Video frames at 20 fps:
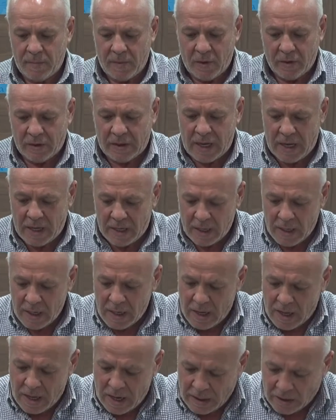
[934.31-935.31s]
Okay?
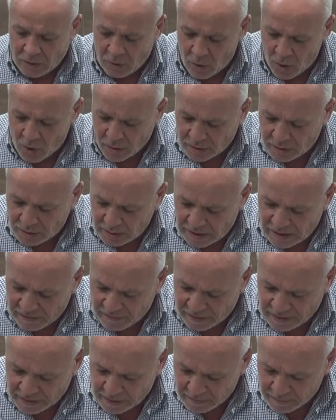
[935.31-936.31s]
And God
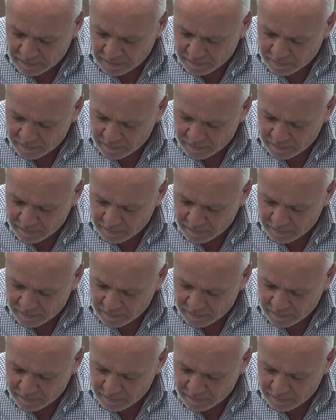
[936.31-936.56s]
giving